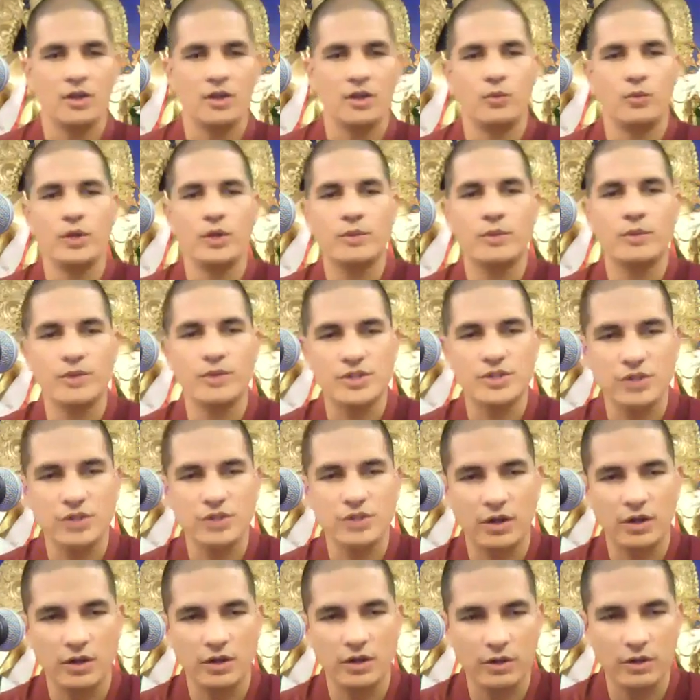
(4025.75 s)
weak with
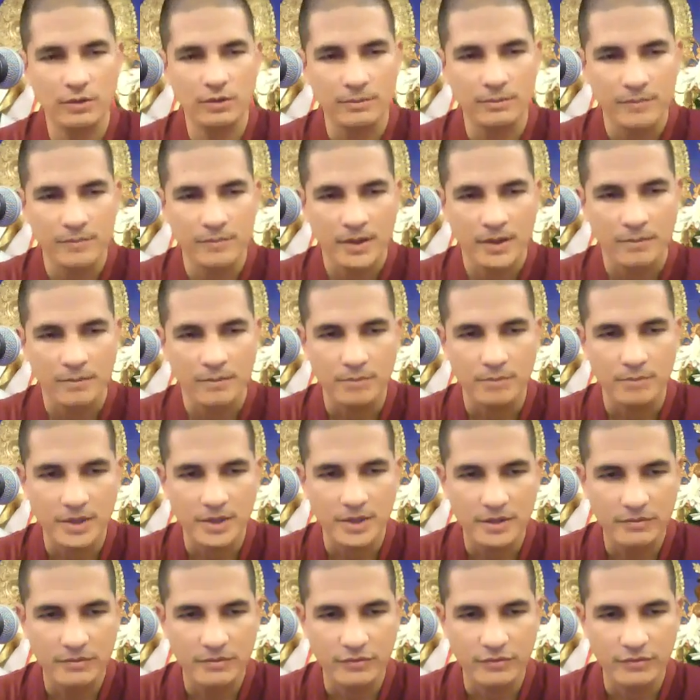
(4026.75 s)
sorrow,
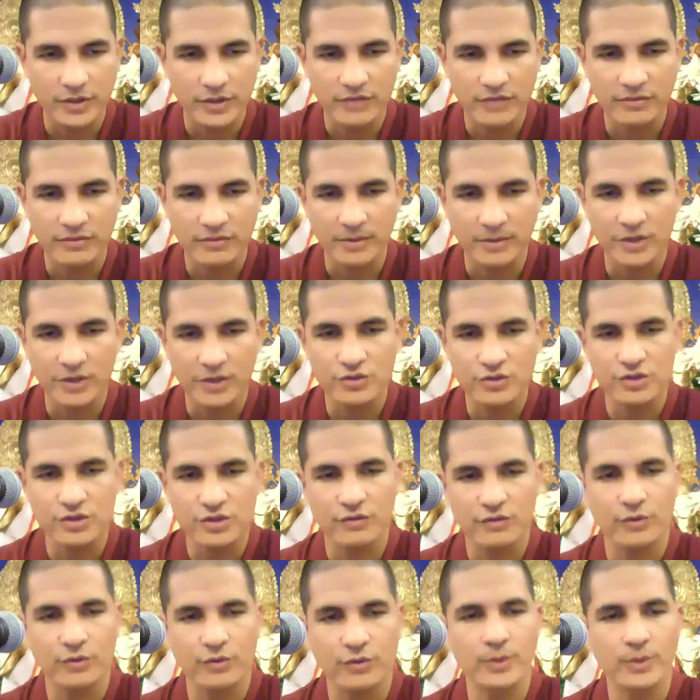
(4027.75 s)
be freed from hundreds
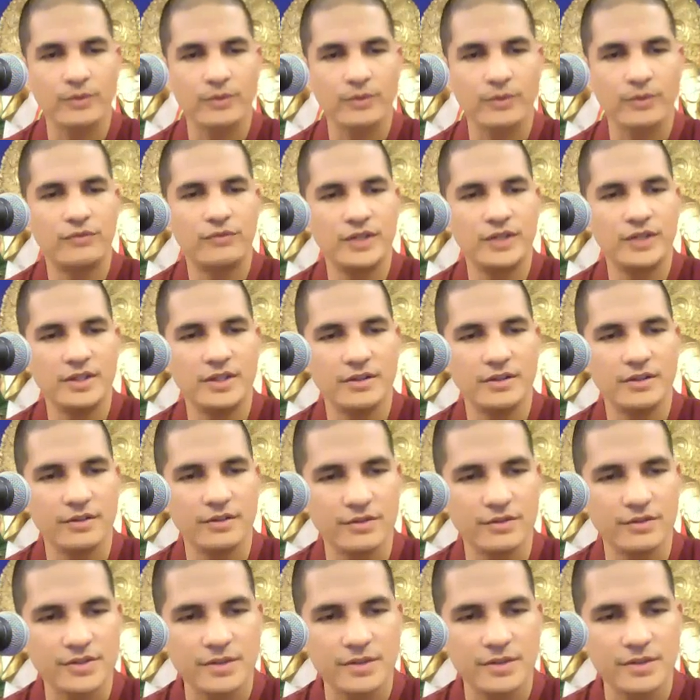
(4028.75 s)
of horrific
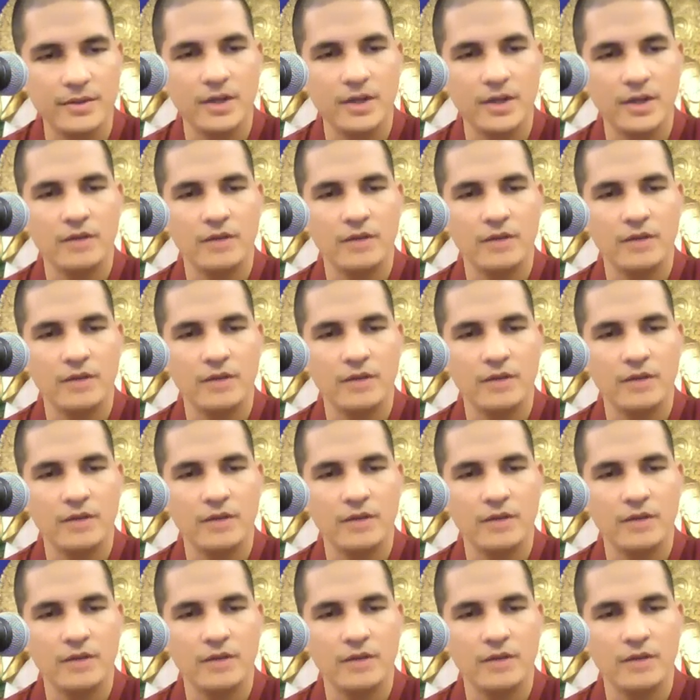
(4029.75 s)
fears.